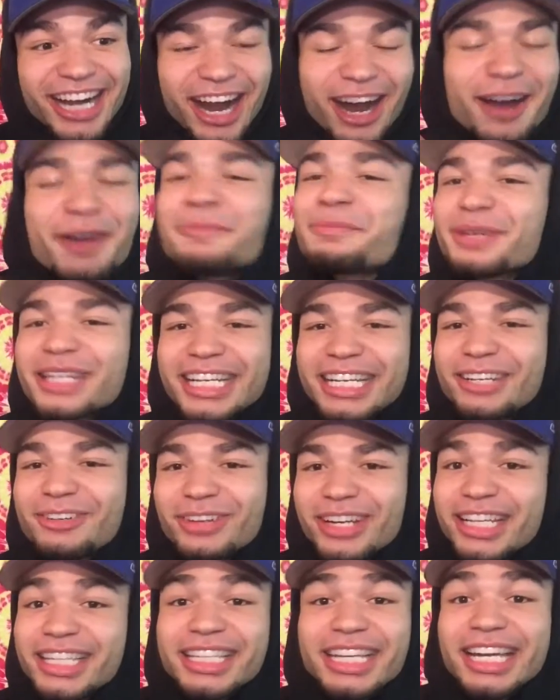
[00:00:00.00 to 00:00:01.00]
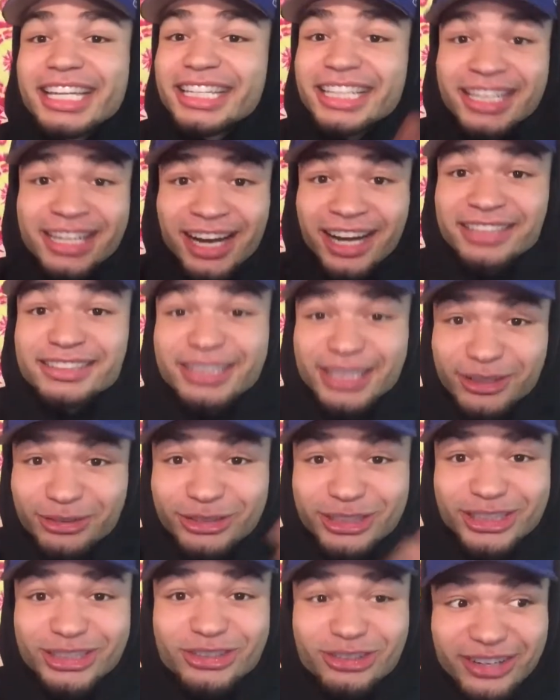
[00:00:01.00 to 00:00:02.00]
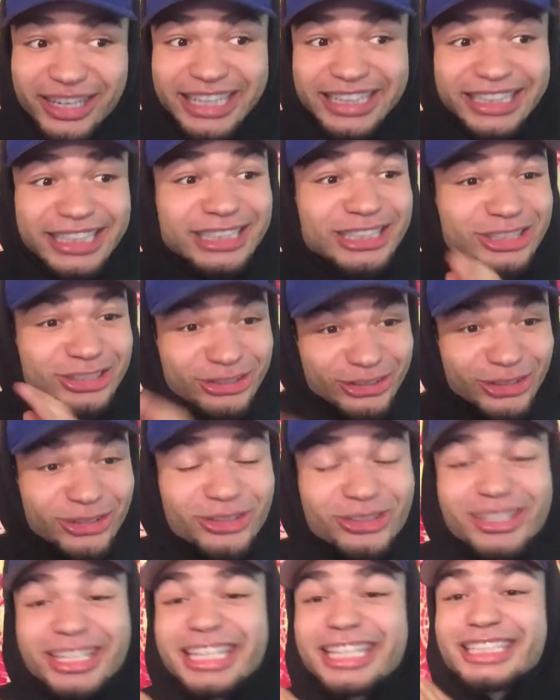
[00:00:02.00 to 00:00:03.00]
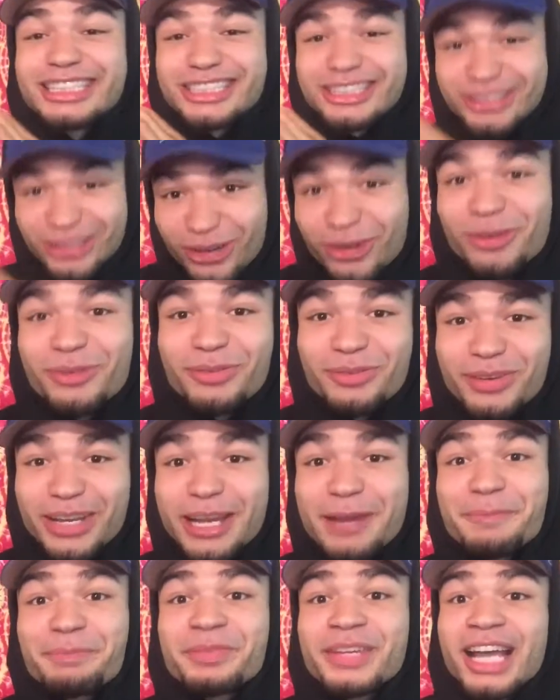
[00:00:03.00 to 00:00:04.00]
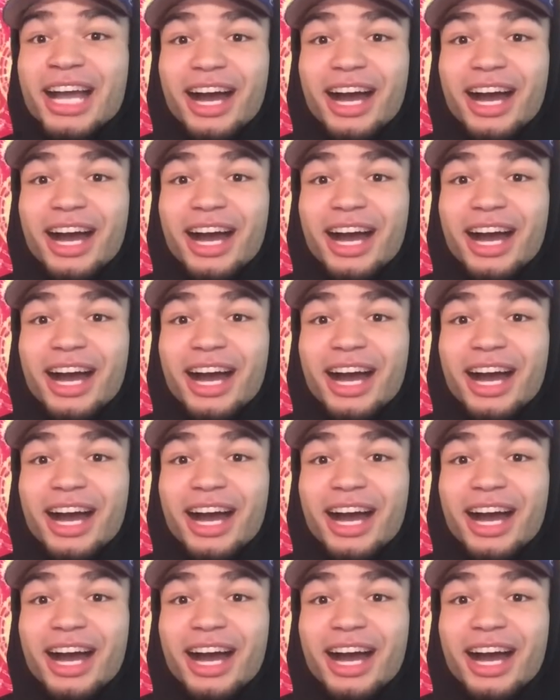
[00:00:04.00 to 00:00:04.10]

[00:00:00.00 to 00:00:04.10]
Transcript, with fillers: But anyway, yeah, the content was great. This dude is dope, fam.